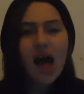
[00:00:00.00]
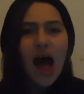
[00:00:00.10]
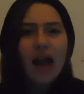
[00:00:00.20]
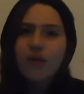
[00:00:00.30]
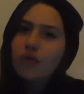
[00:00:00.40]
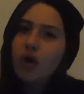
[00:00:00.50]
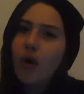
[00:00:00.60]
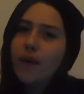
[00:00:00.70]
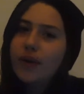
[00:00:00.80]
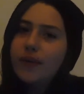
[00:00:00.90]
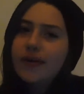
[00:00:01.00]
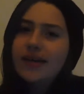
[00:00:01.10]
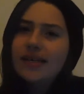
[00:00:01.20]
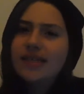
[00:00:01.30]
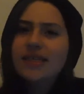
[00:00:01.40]
don't know what it
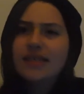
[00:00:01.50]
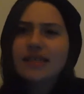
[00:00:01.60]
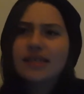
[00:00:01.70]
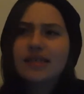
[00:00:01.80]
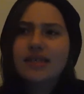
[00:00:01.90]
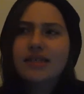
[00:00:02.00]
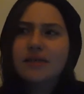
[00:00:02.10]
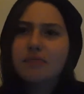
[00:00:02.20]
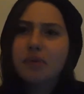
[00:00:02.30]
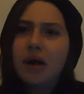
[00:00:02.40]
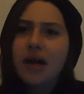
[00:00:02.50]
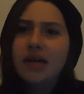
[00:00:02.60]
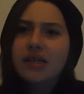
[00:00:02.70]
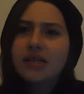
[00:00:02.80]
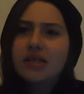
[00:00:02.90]
was,
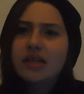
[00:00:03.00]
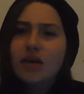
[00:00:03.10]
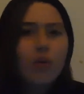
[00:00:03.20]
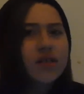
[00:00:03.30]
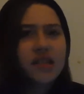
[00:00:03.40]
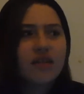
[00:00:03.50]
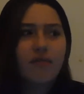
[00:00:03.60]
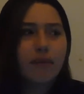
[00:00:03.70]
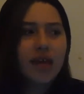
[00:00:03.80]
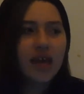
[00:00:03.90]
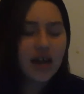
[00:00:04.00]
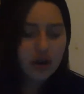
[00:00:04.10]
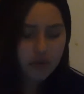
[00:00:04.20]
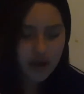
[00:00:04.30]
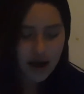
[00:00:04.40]
but it wasn't of me, I
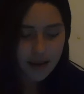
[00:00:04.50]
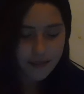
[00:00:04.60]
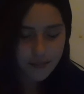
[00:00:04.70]
know that.